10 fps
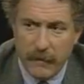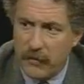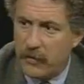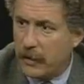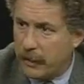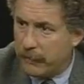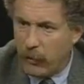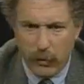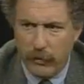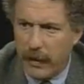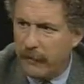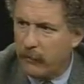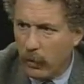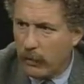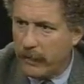physically and
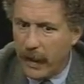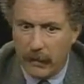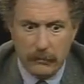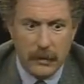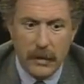photographed, all of that.